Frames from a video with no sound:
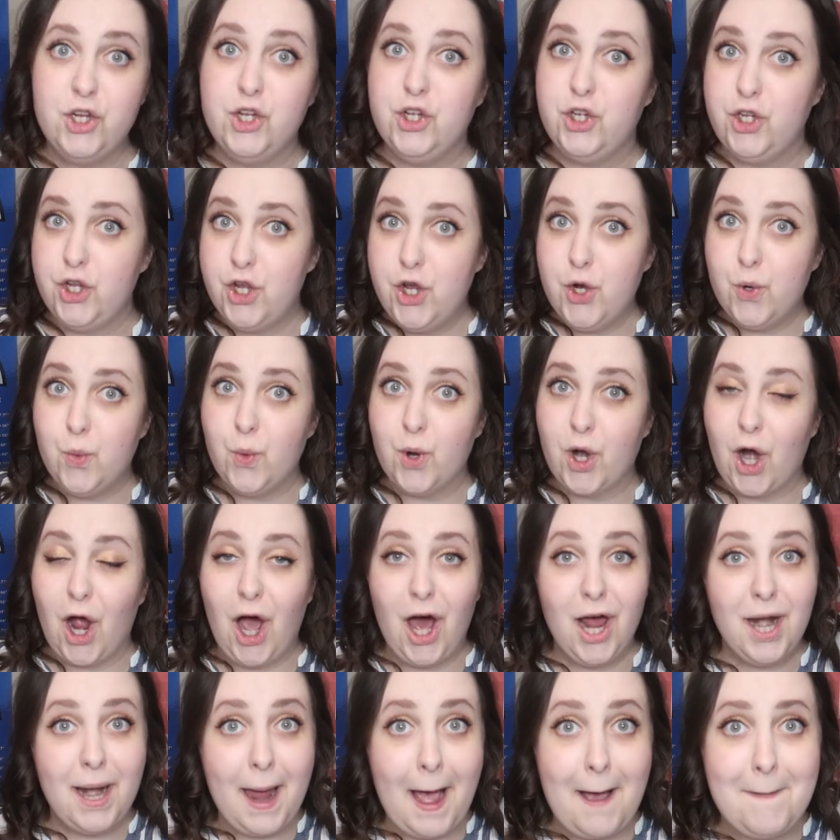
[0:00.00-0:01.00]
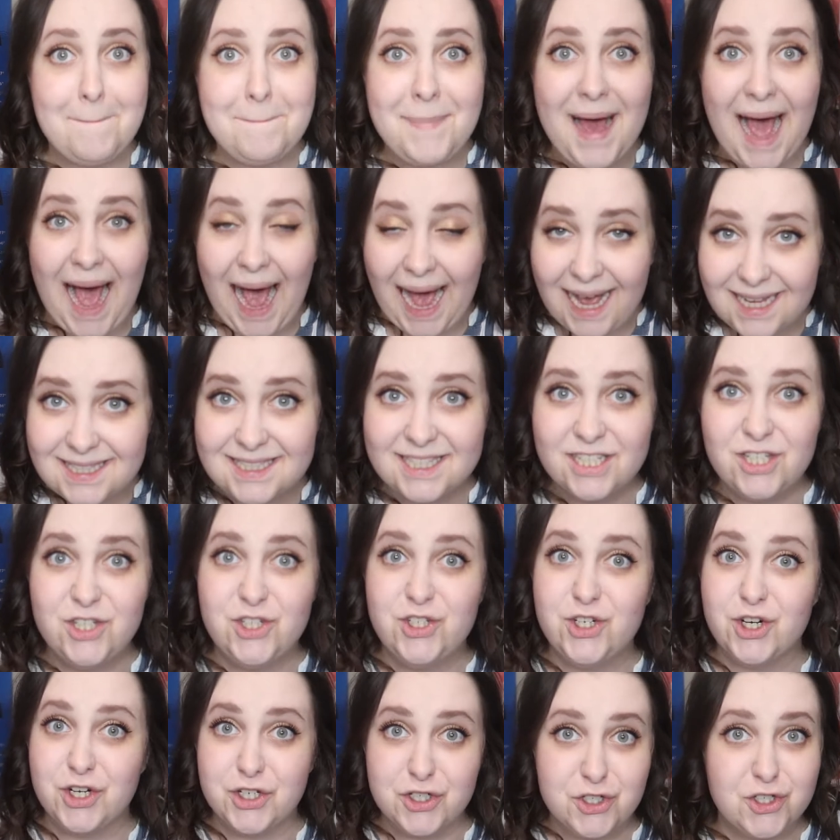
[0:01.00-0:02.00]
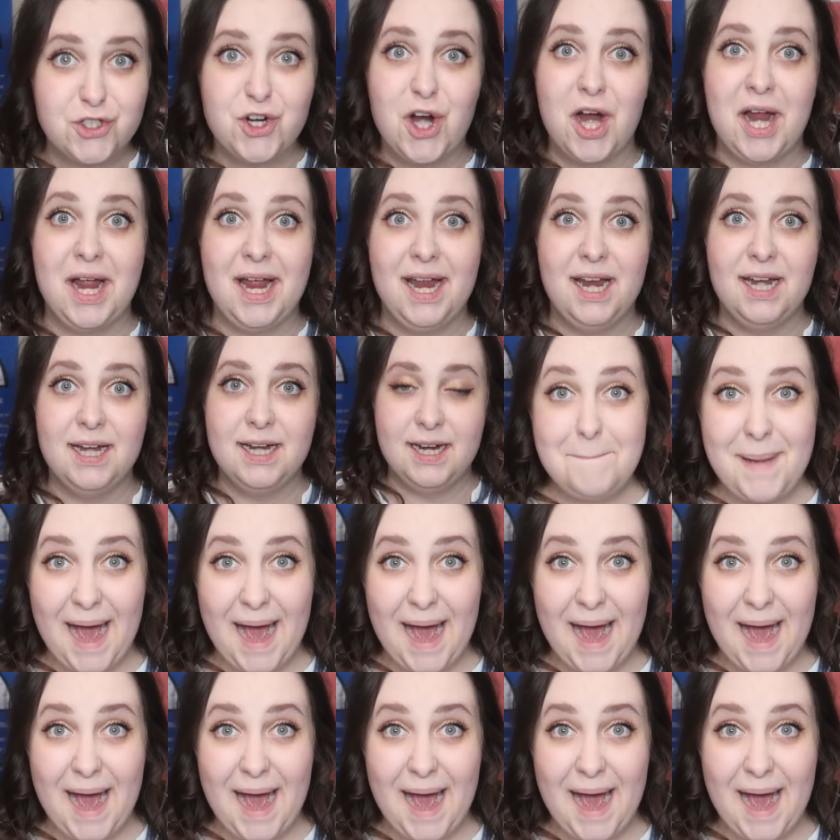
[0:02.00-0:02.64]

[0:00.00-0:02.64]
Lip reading: you were on a passenger train.